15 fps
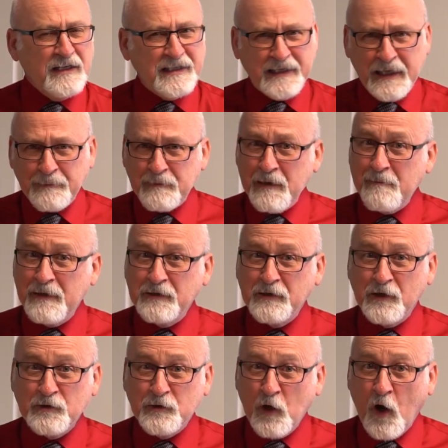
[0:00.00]
Keep them in the
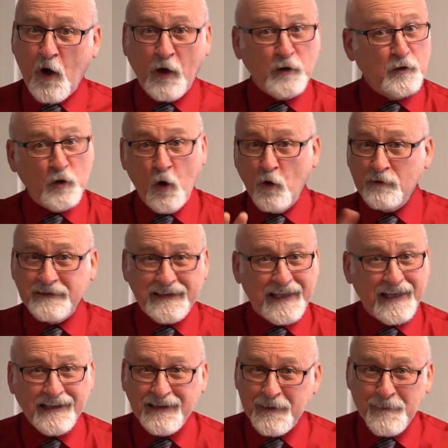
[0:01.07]
dark. Don't
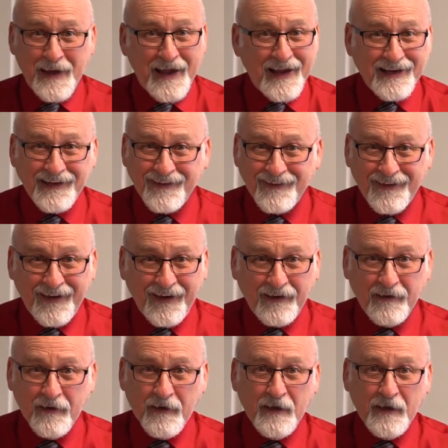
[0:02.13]
tell them anything.